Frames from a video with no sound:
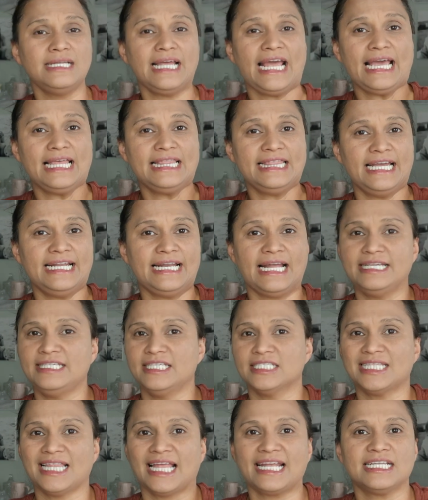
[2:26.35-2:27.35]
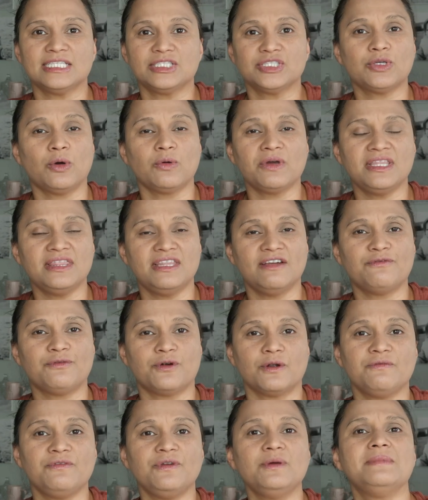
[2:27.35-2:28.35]
And then I just let it soak in there
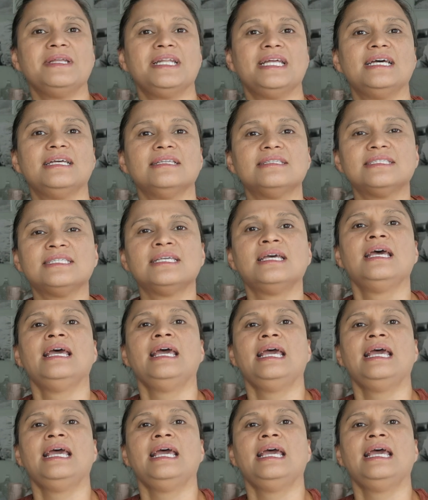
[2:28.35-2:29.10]
for a few minutes.